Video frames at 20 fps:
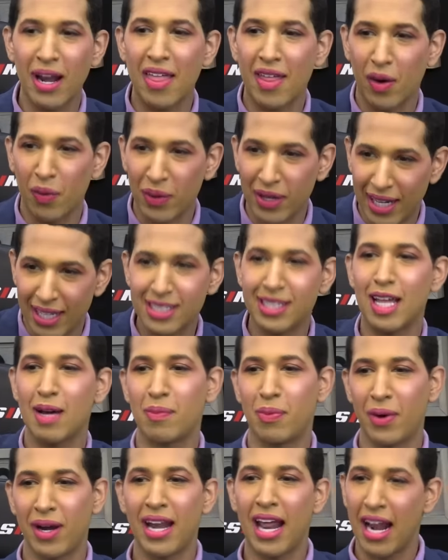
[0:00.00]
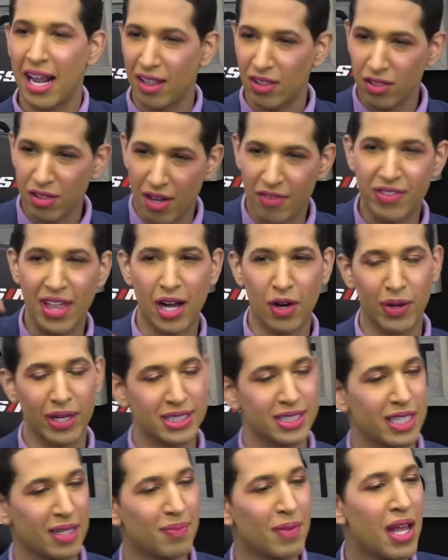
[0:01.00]
and then I will get to that point. And I love that
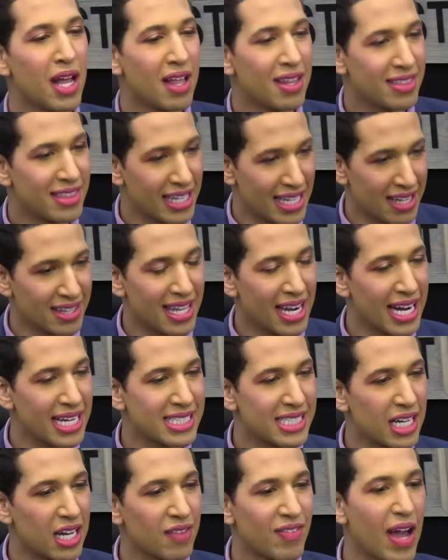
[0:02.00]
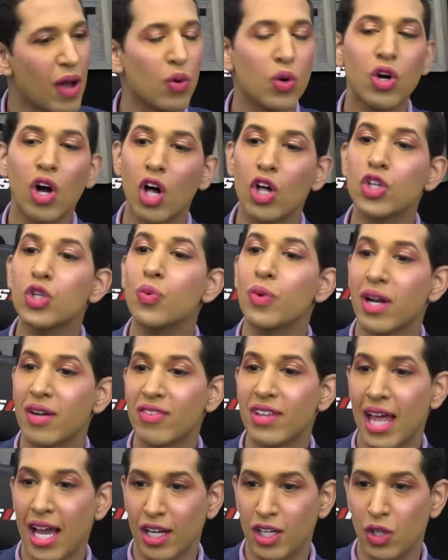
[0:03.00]
question. Th that idea of I will call you whatever
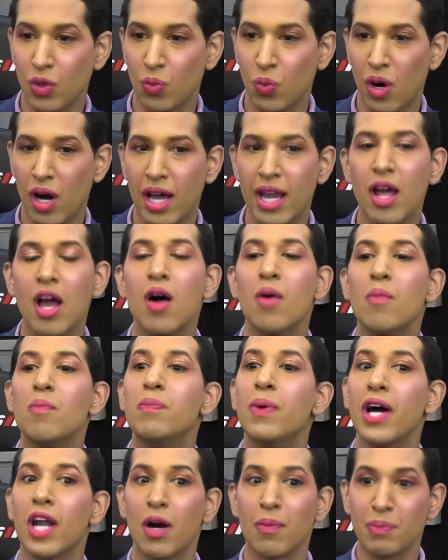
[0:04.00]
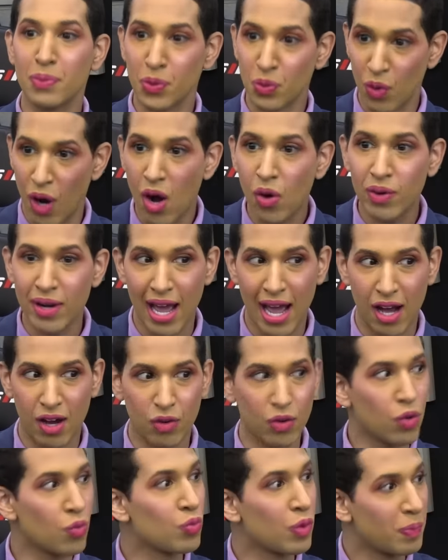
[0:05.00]
the heck you want but a
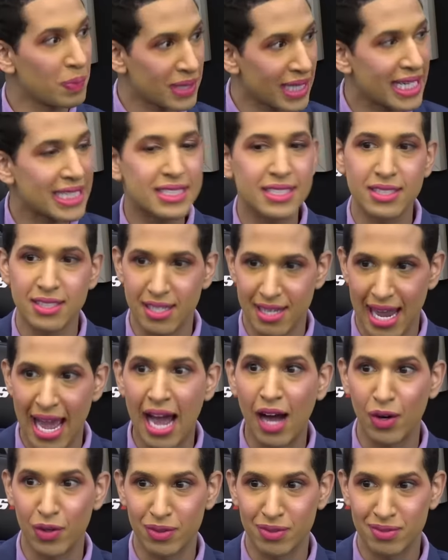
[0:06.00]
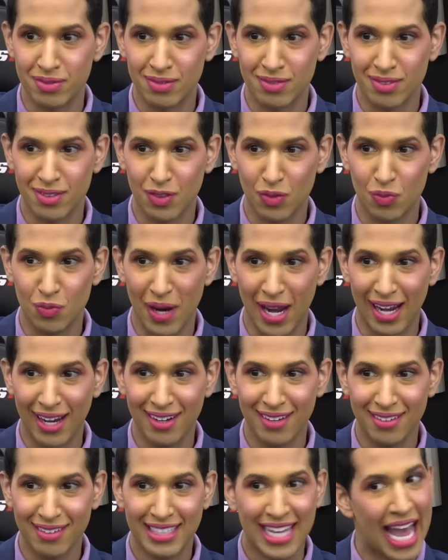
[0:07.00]
pronoun replaces a noun,
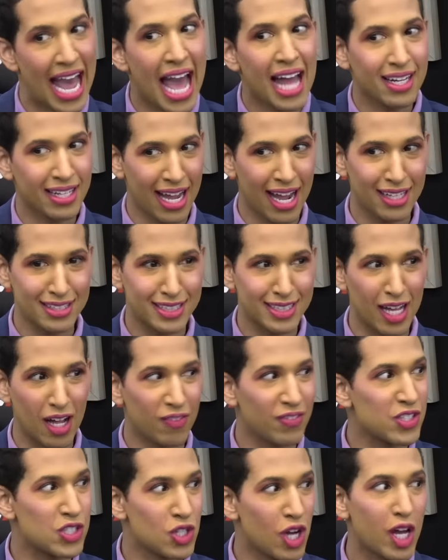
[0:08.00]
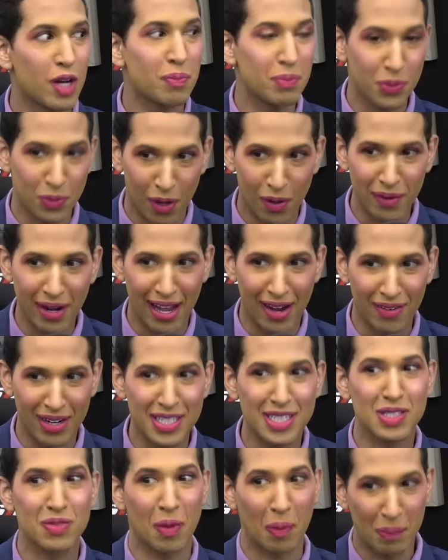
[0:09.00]
right? Cat, cat self is not a pronoun. It
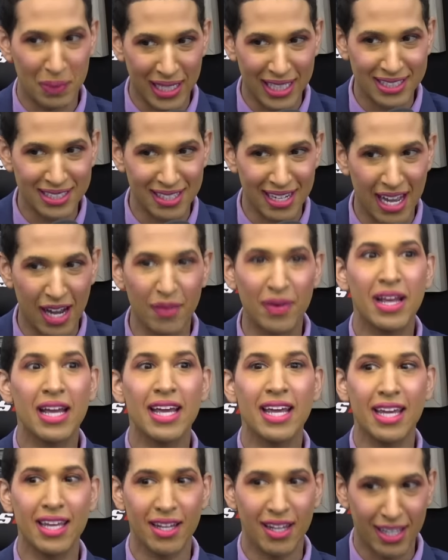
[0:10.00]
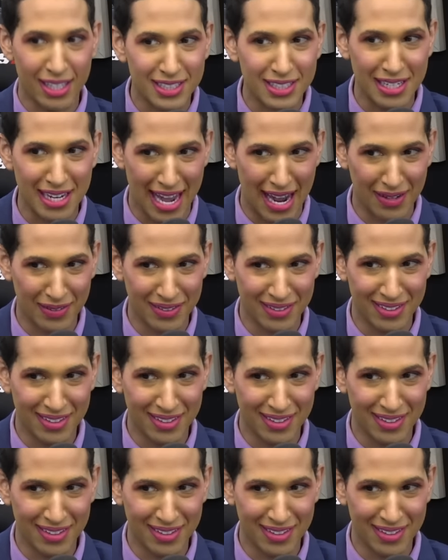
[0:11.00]
doesn't replace a noun, it is a noun,